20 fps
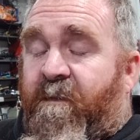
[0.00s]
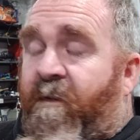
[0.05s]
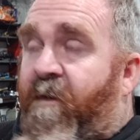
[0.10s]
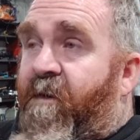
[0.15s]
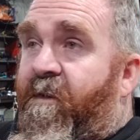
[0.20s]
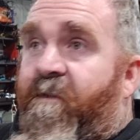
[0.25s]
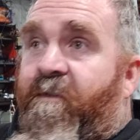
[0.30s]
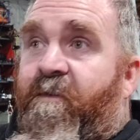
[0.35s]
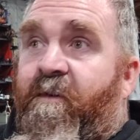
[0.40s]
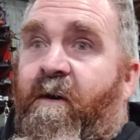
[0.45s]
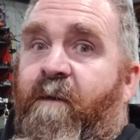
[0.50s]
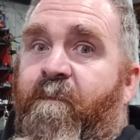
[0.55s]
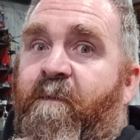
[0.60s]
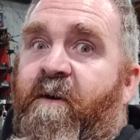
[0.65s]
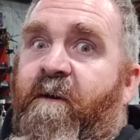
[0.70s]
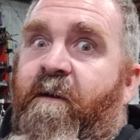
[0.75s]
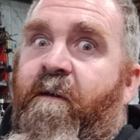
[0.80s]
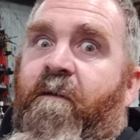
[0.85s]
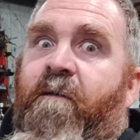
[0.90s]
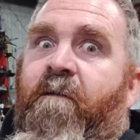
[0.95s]
A lot of the time,
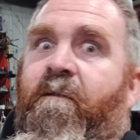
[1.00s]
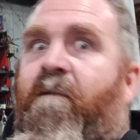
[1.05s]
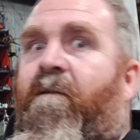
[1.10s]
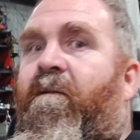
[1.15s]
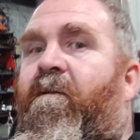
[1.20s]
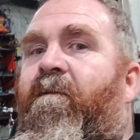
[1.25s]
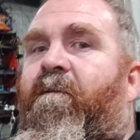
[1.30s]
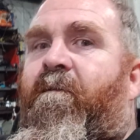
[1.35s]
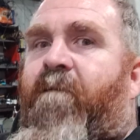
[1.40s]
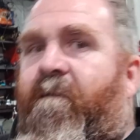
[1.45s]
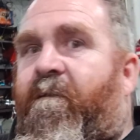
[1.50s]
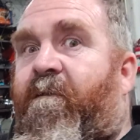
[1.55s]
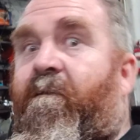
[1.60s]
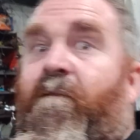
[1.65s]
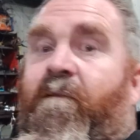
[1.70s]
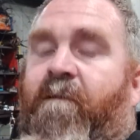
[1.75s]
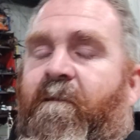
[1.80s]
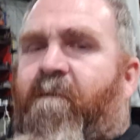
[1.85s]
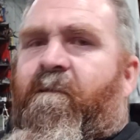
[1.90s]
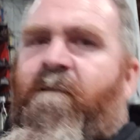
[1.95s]
I
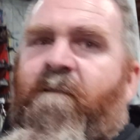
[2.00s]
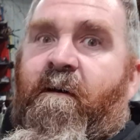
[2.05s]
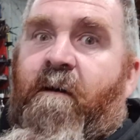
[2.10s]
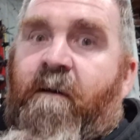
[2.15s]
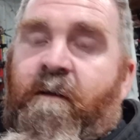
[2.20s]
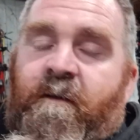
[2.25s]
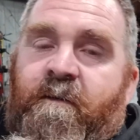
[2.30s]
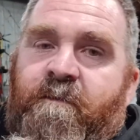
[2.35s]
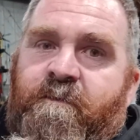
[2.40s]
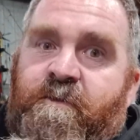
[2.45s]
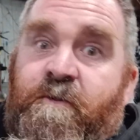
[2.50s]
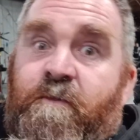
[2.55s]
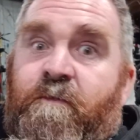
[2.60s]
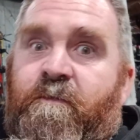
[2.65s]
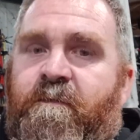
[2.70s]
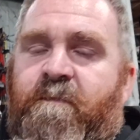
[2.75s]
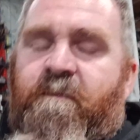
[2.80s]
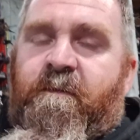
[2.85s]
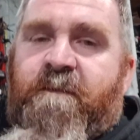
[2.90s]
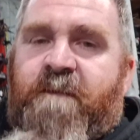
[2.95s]
got a
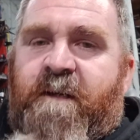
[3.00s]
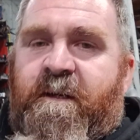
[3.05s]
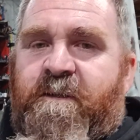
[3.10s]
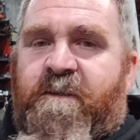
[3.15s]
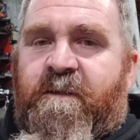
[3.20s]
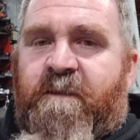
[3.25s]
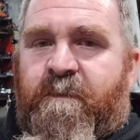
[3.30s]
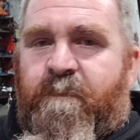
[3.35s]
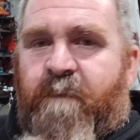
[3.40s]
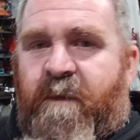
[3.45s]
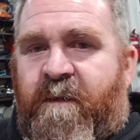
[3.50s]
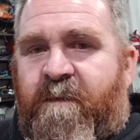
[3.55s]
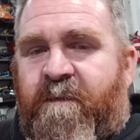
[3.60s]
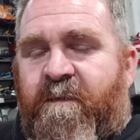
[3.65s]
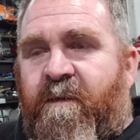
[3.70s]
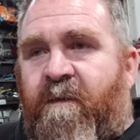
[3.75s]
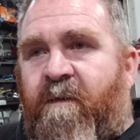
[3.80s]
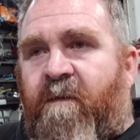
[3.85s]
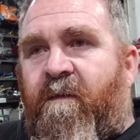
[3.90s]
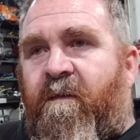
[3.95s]
short attention span,
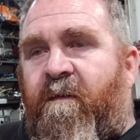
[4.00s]
so